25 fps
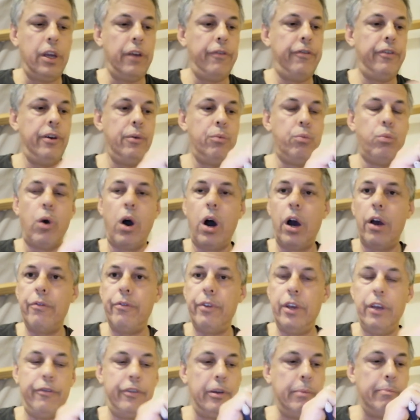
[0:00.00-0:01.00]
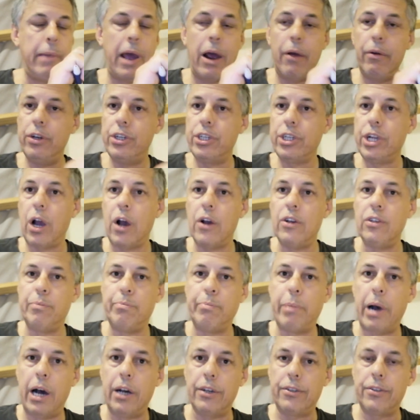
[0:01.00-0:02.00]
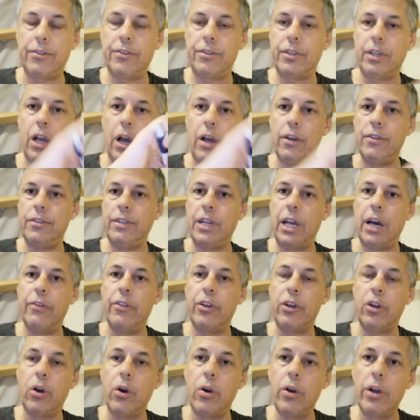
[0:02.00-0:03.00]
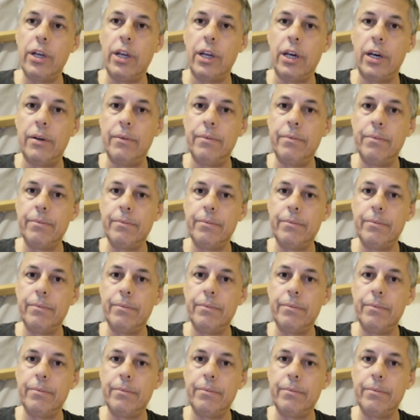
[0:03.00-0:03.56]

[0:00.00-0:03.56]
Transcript: if your marriage goes busts, goes down the gurgler,